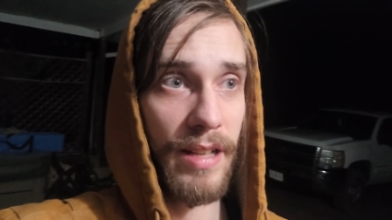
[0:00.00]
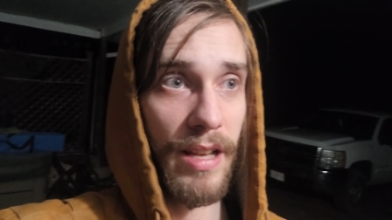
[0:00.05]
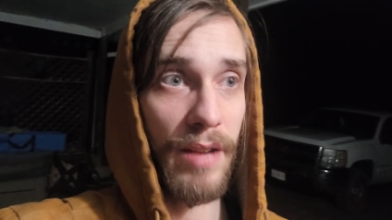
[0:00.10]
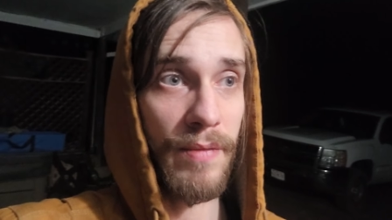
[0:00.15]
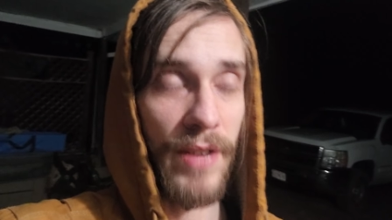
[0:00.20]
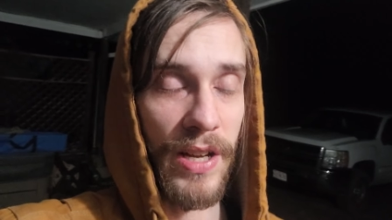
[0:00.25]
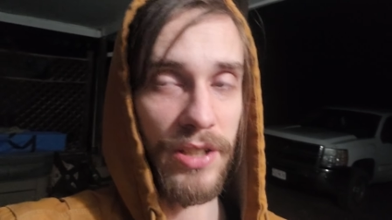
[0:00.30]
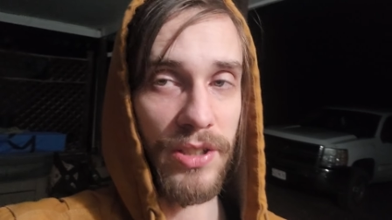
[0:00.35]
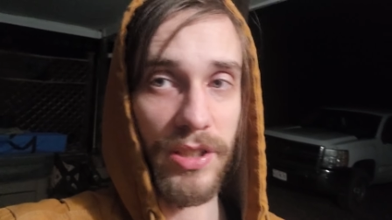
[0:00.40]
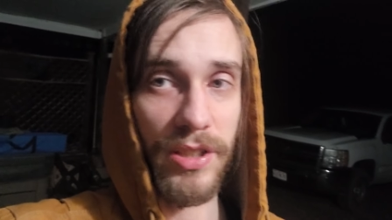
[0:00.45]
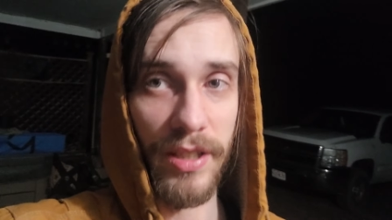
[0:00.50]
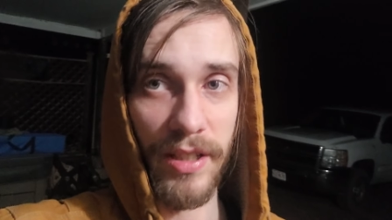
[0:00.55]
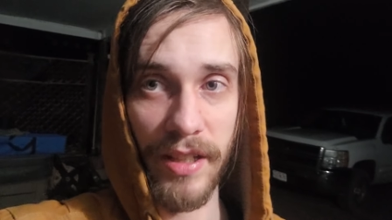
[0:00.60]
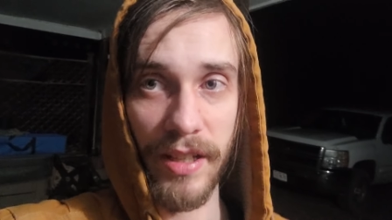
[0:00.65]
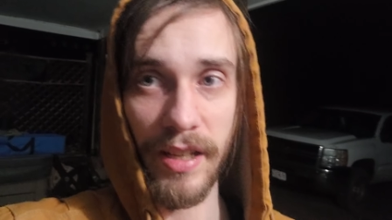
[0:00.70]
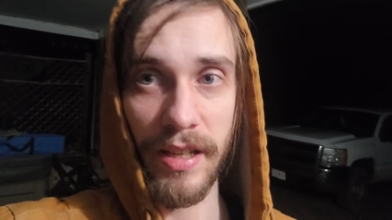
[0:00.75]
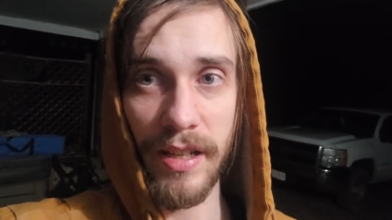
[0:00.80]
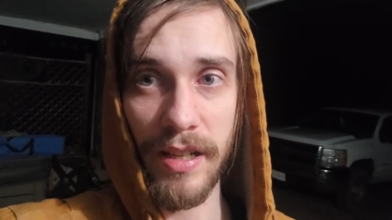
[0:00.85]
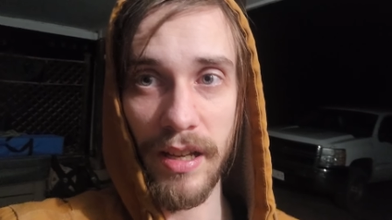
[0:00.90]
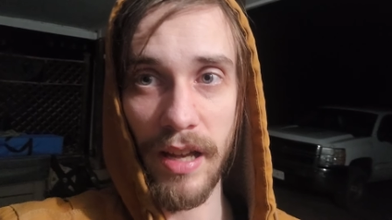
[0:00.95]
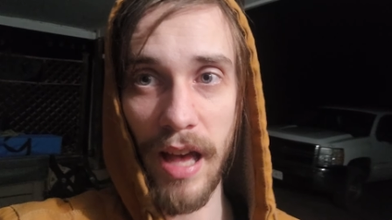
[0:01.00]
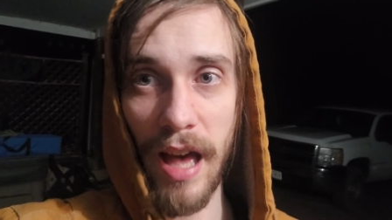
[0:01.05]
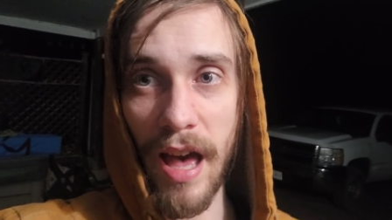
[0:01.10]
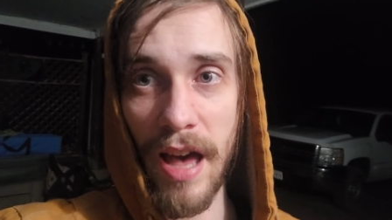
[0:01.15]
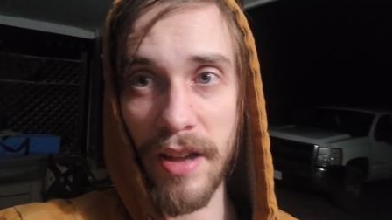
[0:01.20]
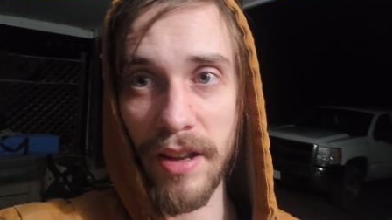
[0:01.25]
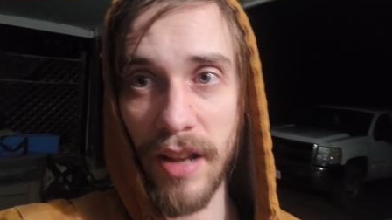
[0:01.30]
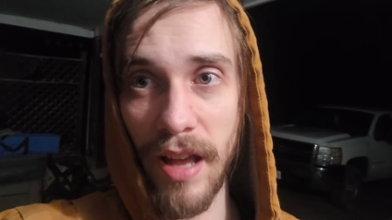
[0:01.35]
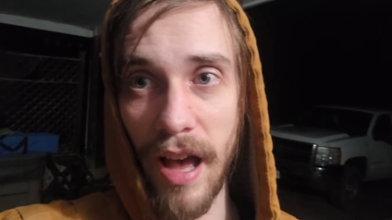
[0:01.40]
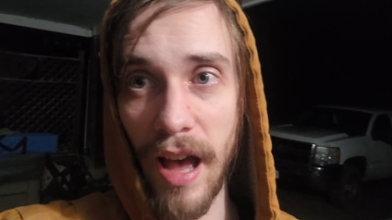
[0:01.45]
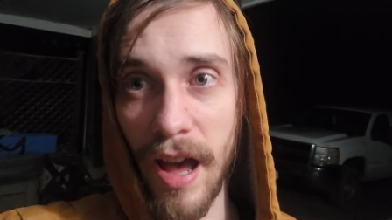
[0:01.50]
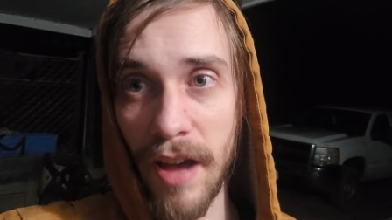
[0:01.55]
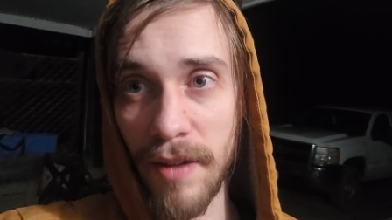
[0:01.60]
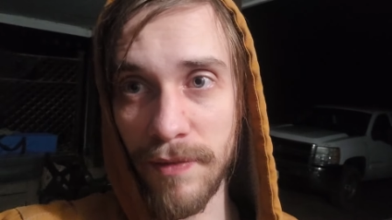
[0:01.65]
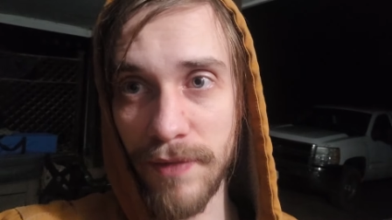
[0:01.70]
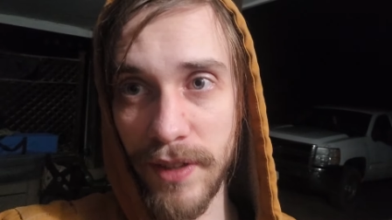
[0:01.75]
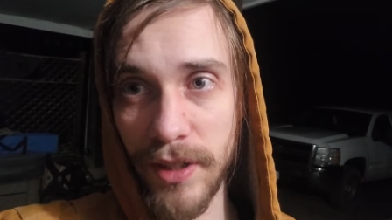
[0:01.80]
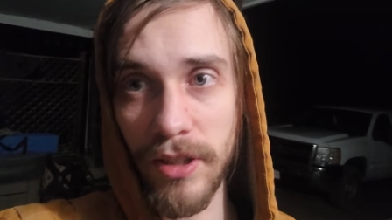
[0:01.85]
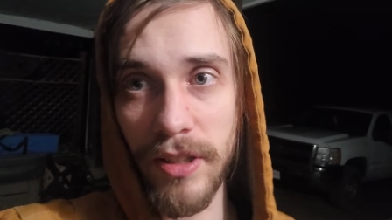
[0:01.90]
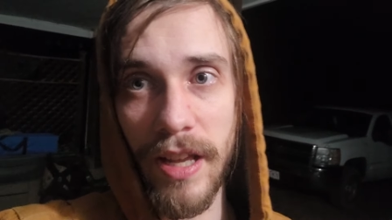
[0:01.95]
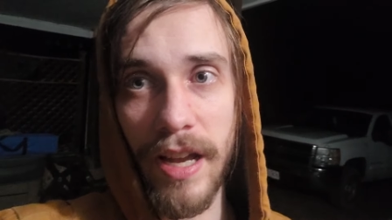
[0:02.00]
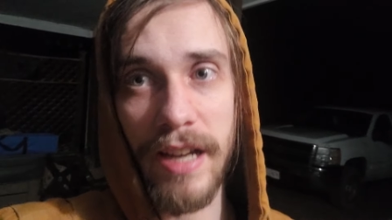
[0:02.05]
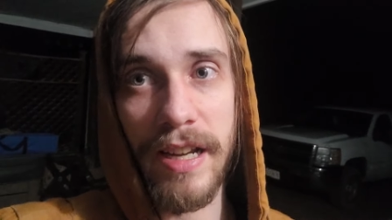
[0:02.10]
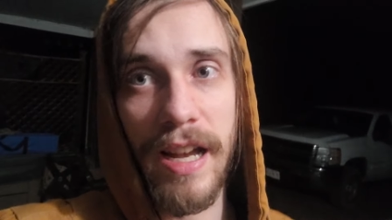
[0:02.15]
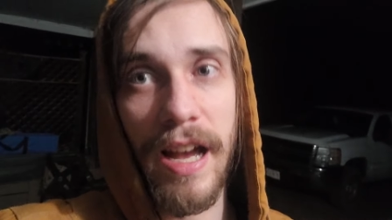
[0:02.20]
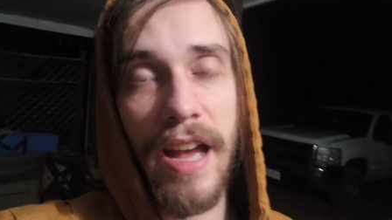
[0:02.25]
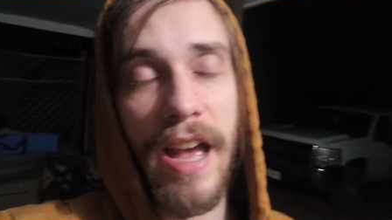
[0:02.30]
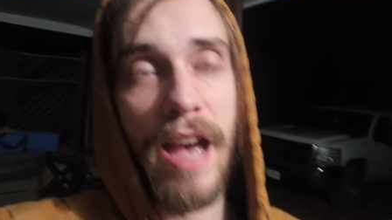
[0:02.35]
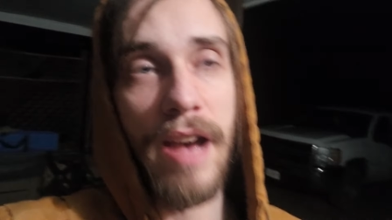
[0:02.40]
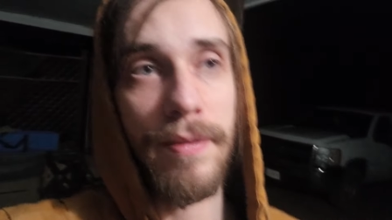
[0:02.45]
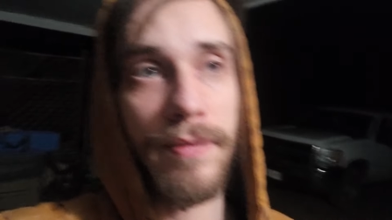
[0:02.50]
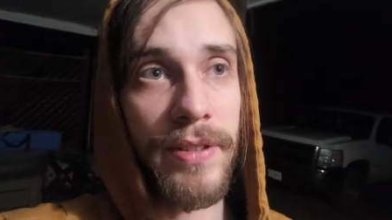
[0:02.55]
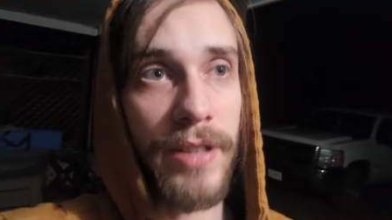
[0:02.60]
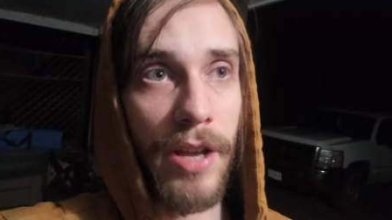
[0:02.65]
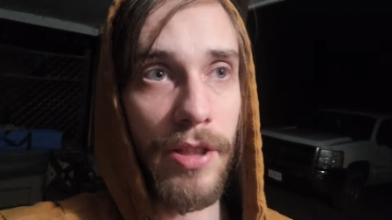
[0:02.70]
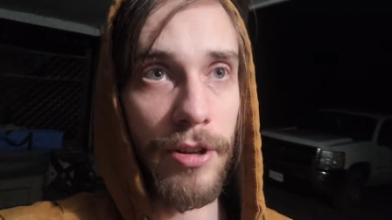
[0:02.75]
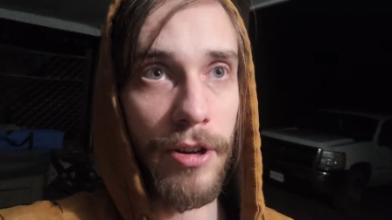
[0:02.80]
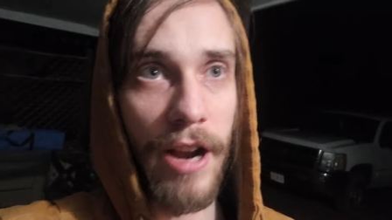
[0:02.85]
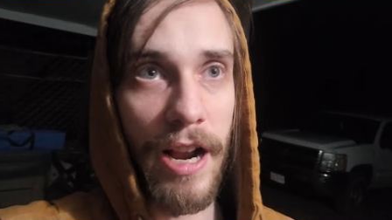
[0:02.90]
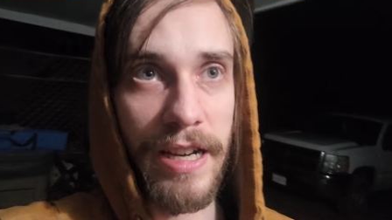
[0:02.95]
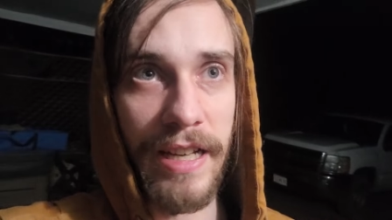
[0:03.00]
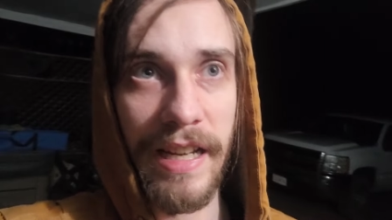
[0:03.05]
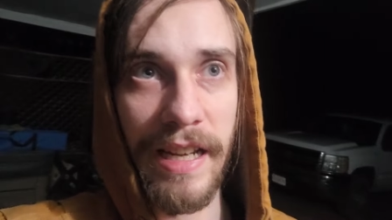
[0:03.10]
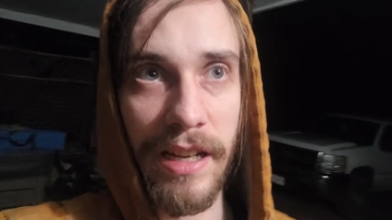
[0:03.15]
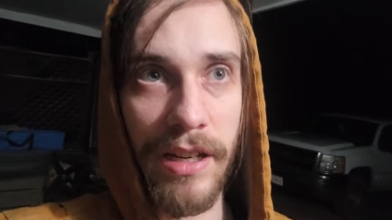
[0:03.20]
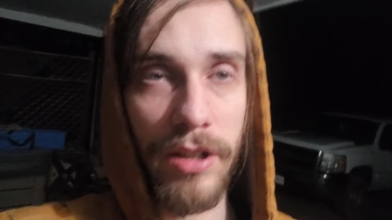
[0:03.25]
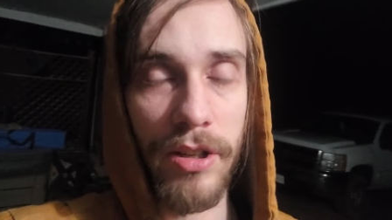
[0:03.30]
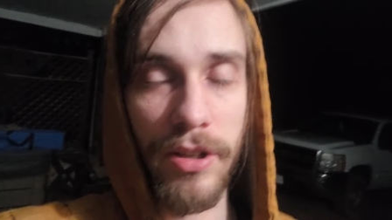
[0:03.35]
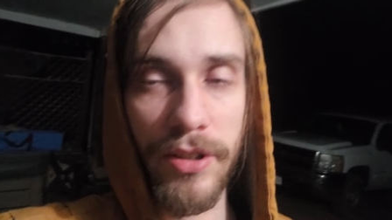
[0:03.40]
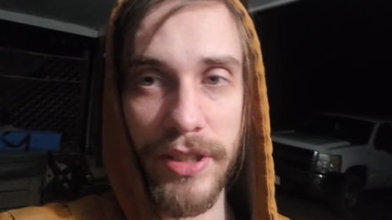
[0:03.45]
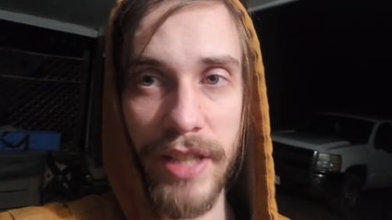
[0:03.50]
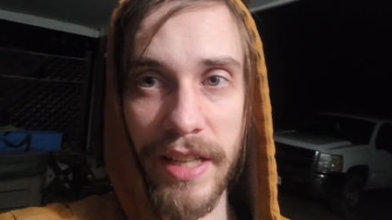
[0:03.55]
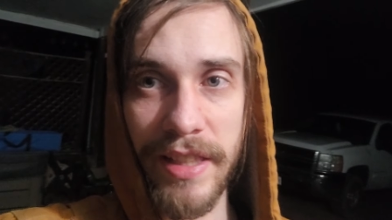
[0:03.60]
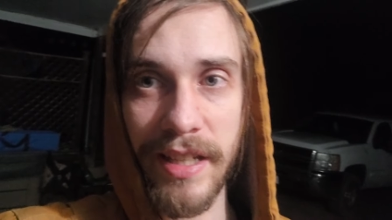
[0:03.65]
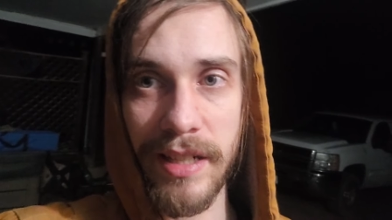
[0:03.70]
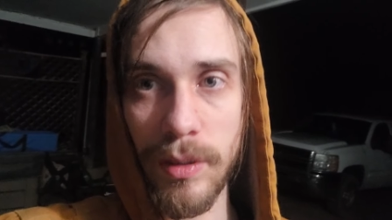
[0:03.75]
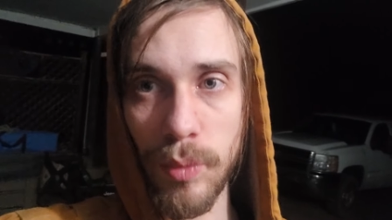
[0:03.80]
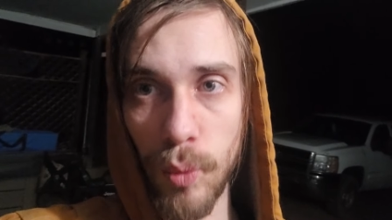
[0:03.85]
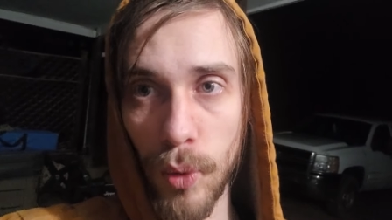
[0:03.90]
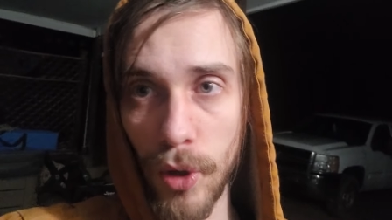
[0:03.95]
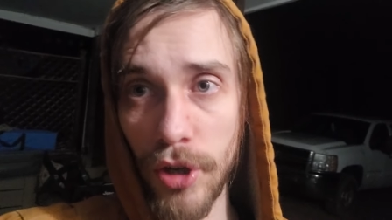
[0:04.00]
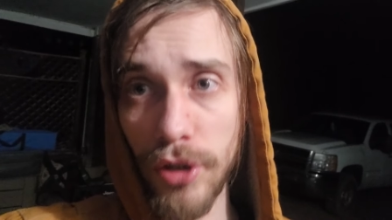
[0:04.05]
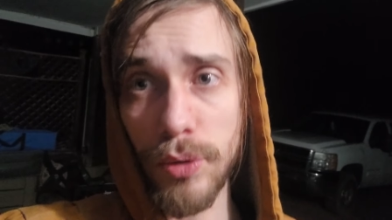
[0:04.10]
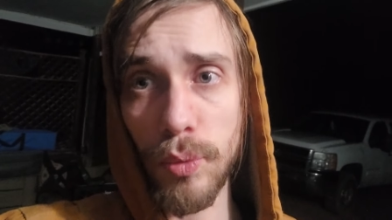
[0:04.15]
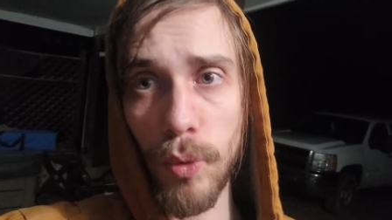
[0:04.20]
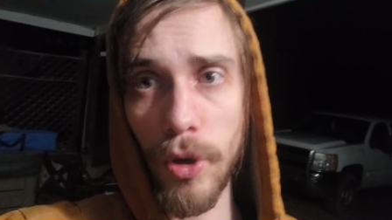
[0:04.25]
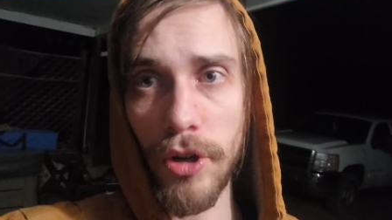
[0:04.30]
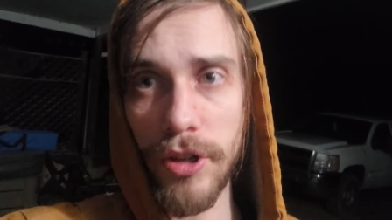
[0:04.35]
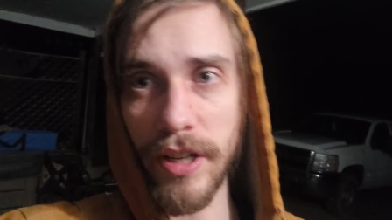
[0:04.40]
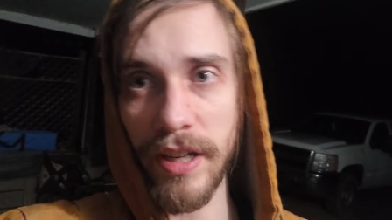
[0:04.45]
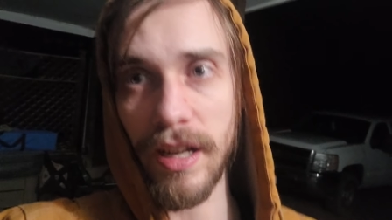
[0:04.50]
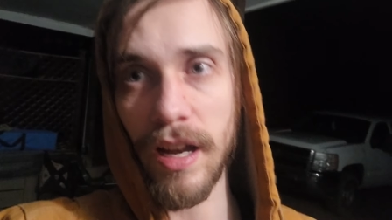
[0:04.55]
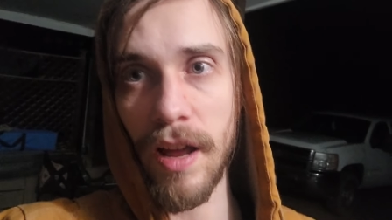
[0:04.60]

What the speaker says: eventually I feel like I have another idea or thing that's worth working